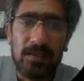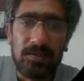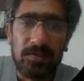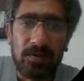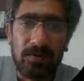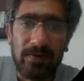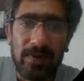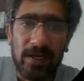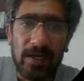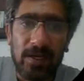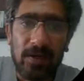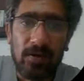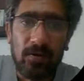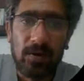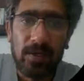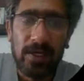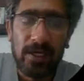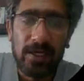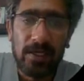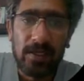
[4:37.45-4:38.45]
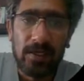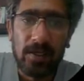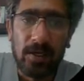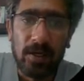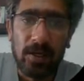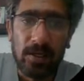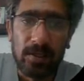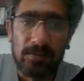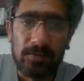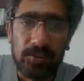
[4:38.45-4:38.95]
So when I look at the
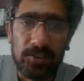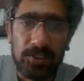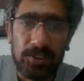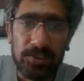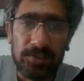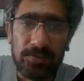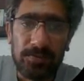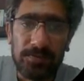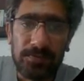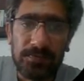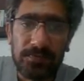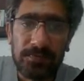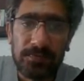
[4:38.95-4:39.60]
column 2,